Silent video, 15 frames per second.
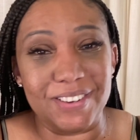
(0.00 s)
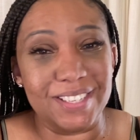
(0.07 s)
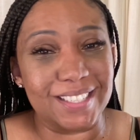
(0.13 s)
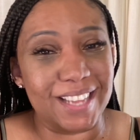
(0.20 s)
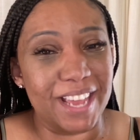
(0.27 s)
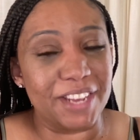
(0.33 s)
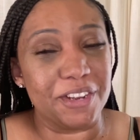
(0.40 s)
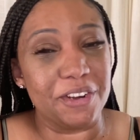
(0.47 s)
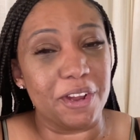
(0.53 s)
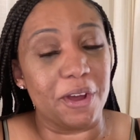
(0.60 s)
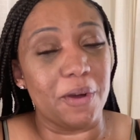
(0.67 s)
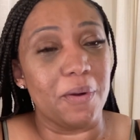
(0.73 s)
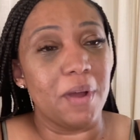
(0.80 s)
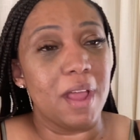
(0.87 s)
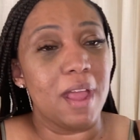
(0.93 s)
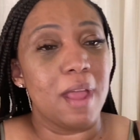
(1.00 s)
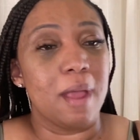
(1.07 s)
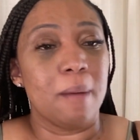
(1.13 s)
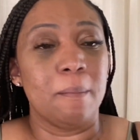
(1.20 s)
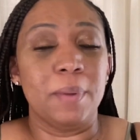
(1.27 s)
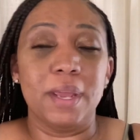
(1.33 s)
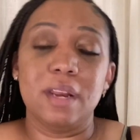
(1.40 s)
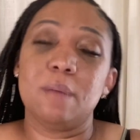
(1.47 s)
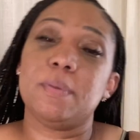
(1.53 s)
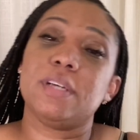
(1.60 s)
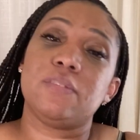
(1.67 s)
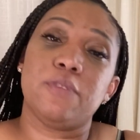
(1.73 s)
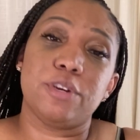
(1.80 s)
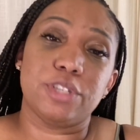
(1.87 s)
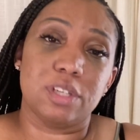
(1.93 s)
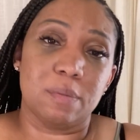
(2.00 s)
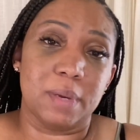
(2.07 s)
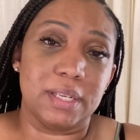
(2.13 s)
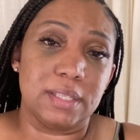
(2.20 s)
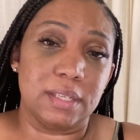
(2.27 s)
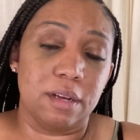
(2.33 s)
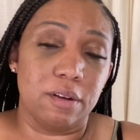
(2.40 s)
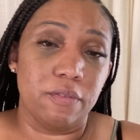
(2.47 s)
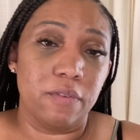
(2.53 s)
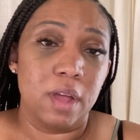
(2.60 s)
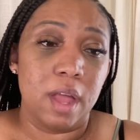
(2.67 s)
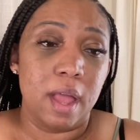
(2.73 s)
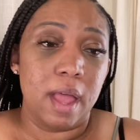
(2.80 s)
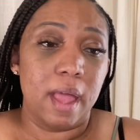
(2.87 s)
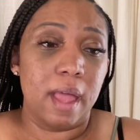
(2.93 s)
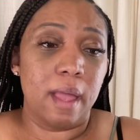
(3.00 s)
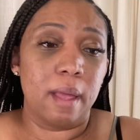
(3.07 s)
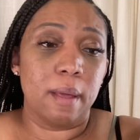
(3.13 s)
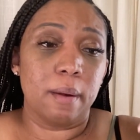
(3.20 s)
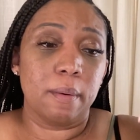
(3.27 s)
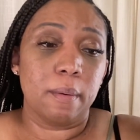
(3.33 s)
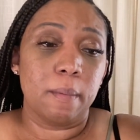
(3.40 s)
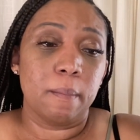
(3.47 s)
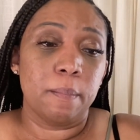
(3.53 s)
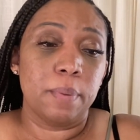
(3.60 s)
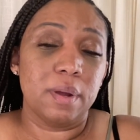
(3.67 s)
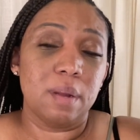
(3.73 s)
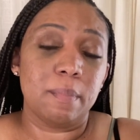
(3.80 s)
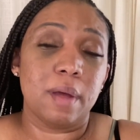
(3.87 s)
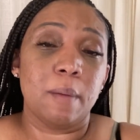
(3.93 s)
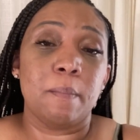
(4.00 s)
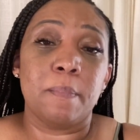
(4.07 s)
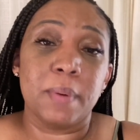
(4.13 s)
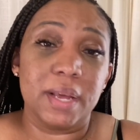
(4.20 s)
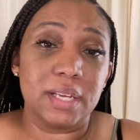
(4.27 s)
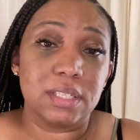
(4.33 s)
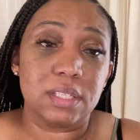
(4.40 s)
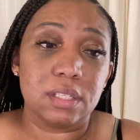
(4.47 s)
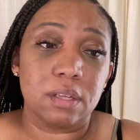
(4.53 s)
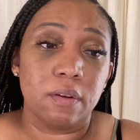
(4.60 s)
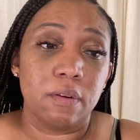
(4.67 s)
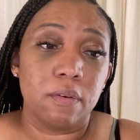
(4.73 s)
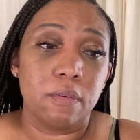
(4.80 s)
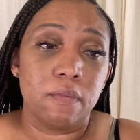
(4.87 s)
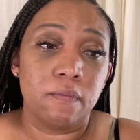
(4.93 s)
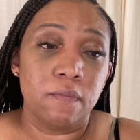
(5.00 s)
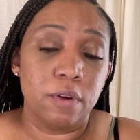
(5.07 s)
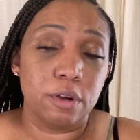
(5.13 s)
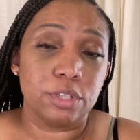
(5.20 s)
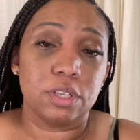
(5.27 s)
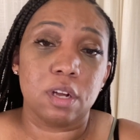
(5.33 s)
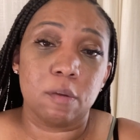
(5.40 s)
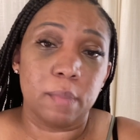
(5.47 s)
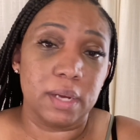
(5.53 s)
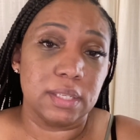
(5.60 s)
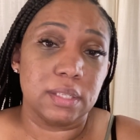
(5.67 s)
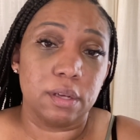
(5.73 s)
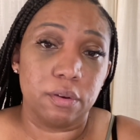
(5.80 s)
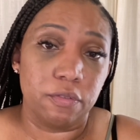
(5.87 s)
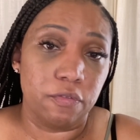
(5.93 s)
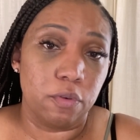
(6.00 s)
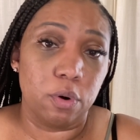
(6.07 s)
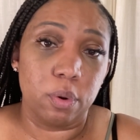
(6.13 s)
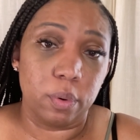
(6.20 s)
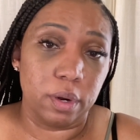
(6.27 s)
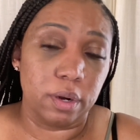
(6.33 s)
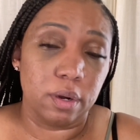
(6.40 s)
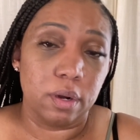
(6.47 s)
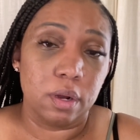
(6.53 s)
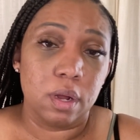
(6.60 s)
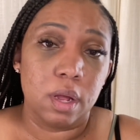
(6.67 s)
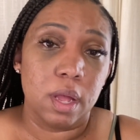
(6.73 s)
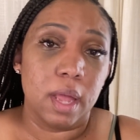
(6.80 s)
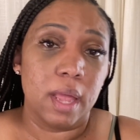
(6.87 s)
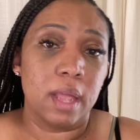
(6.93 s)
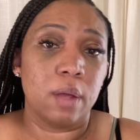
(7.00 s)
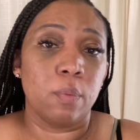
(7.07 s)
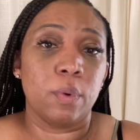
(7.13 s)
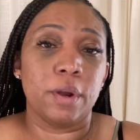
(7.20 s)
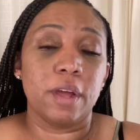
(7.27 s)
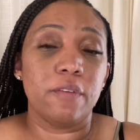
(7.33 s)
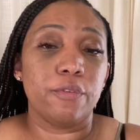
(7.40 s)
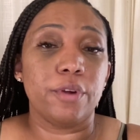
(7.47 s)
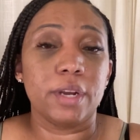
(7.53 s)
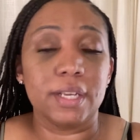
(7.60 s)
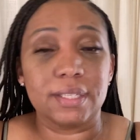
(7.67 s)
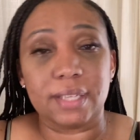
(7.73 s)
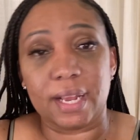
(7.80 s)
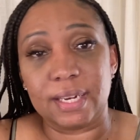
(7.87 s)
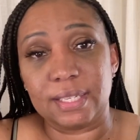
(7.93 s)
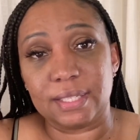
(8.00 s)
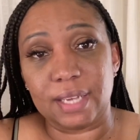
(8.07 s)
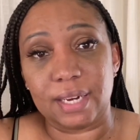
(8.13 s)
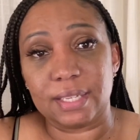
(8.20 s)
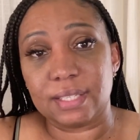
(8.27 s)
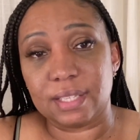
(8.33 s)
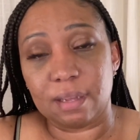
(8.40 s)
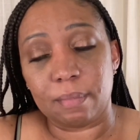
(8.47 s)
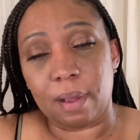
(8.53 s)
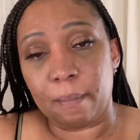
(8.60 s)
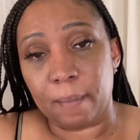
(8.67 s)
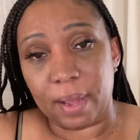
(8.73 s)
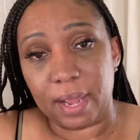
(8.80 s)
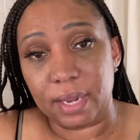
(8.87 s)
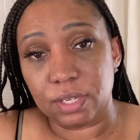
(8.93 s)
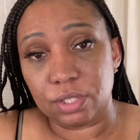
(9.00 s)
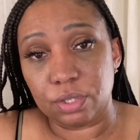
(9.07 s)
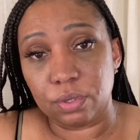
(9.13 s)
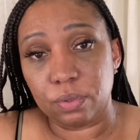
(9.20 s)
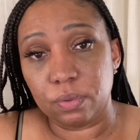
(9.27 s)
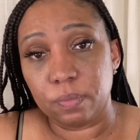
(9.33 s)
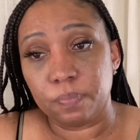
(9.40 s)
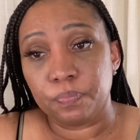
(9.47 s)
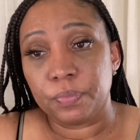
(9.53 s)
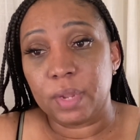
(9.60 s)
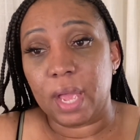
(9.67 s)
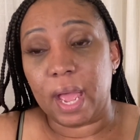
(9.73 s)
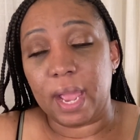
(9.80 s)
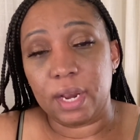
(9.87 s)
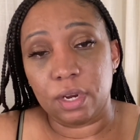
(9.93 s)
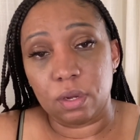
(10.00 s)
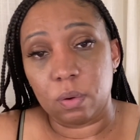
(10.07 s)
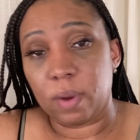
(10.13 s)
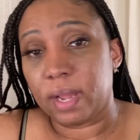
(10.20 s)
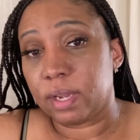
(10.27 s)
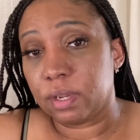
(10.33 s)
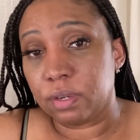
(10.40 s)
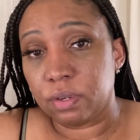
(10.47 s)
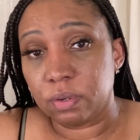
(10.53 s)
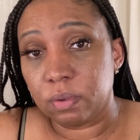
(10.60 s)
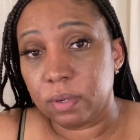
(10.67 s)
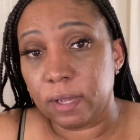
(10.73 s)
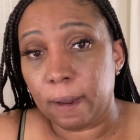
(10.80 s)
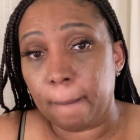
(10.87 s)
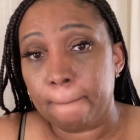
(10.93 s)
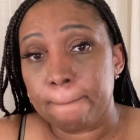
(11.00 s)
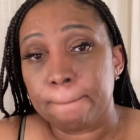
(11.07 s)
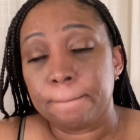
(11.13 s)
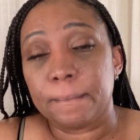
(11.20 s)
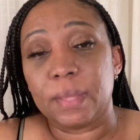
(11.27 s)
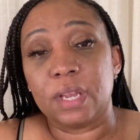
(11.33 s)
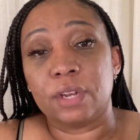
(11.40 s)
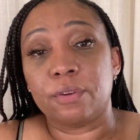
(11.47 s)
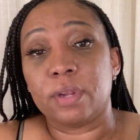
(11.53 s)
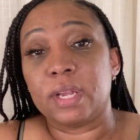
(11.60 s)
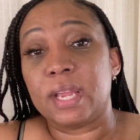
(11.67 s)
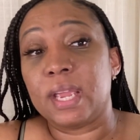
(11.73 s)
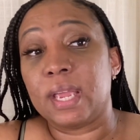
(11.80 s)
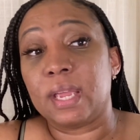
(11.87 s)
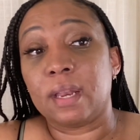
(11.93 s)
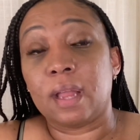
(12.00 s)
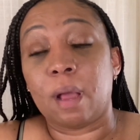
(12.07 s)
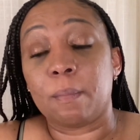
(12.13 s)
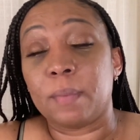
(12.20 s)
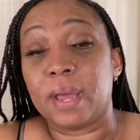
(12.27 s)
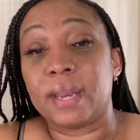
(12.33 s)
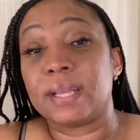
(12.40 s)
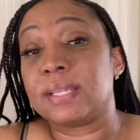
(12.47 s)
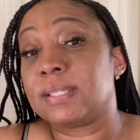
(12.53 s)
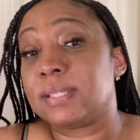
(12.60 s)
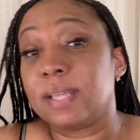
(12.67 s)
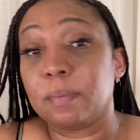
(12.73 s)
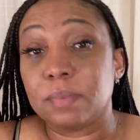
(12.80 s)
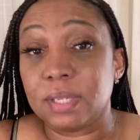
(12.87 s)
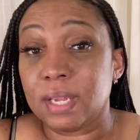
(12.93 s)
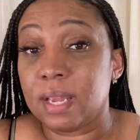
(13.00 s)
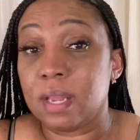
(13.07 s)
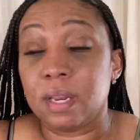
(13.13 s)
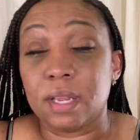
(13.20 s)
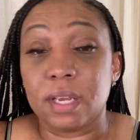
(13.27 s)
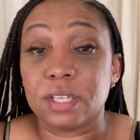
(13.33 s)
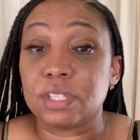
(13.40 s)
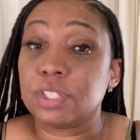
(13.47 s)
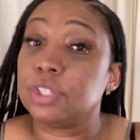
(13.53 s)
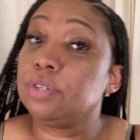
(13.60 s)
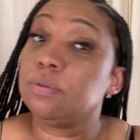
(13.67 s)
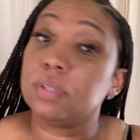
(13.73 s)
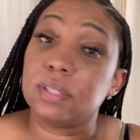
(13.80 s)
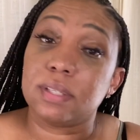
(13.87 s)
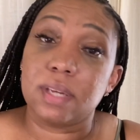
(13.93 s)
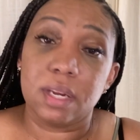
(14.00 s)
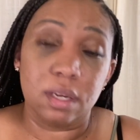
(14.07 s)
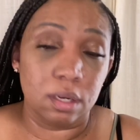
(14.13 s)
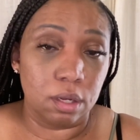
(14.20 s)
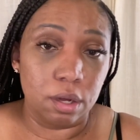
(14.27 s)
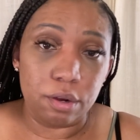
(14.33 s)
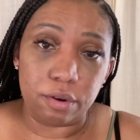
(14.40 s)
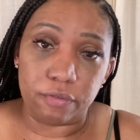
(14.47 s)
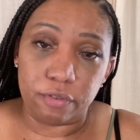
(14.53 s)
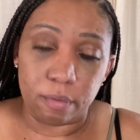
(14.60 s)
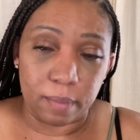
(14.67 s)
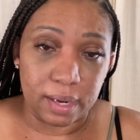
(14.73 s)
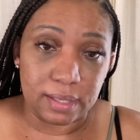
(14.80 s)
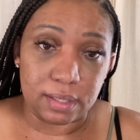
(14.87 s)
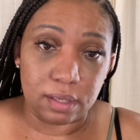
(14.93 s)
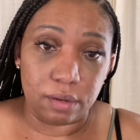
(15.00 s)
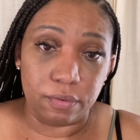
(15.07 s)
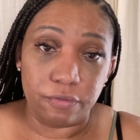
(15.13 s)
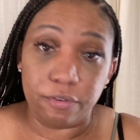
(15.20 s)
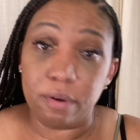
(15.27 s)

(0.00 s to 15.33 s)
it's like, being the best version of myself and putting my best version of myself forward. And whatever it is I decide to set my mind to, I know I can do it. And I'm not accepting any excuses any longer from myself.